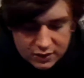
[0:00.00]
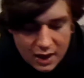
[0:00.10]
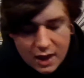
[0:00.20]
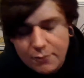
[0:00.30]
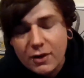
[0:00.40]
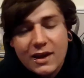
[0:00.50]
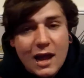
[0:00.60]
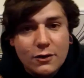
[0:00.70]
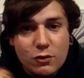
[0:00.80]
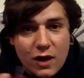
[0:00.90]
my
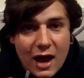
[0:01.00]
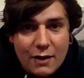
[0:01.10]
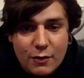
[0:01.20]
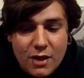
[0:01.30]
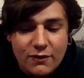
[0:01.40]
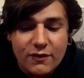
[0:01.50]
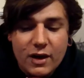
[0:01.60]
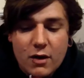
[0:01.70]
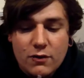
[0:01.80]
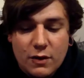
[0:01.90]
candle that I had on my other
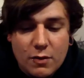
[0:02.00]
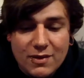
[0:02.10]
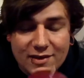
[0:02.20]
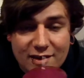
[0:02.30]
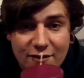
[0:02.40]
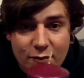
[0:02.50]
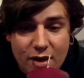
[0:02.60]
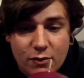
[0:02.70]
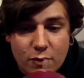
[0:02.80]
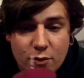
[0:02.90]
video that my missus gave me
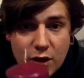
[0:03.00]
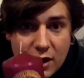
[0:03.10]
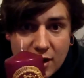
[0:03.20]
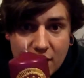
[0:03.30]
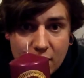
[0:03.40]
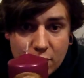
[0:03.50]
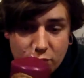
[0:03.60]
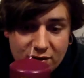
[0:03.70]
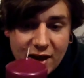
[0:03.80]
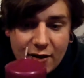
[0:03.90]
when we
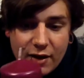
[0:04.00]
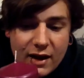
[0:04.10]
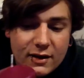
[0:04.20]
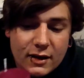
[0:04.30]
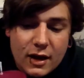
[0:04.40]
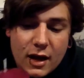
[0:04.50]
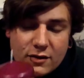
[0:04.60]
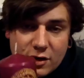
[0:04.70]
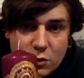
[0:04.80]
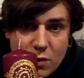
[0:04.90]
redecorated.
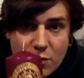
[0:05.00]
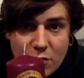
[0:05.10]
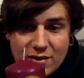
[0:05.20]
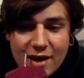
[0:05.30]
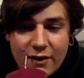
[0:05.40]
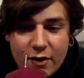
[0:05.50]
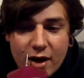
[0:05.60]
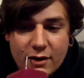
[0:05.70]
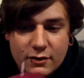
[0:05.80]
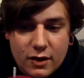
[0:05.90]
So when we
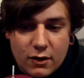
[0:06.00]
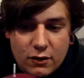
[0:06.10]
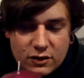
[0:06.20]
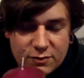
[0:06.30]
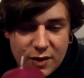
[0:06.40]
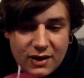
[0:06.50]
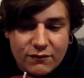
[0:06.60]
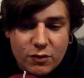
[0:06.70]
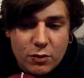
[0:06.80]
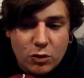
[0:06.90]
redecorated, I'll explain if
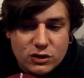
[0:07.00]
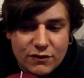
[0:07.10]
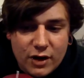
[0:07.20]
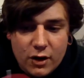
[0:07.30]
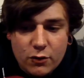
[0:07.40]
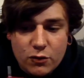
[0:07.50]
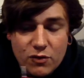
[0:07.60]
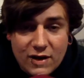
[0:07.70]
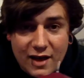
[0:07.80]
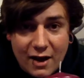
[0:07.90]
nobody watched that video, we
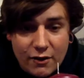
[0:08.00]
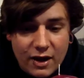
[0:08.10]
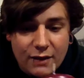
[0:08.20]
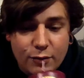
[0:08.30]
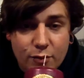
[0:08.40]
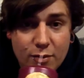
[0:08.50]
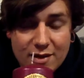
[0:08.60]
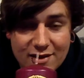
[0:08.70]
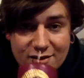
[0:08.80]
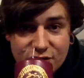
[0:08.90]
redecorated, but my
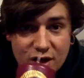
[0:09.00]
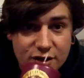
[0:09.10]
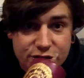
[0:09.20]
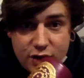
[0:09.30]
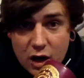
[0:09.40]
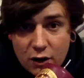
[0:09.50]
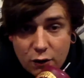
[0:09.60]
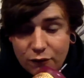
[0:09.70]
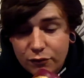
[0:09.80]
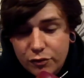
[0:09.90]
missus changed the colour
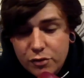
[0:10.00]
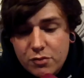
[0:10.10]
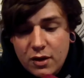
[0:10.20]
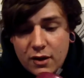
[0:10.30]
of the room.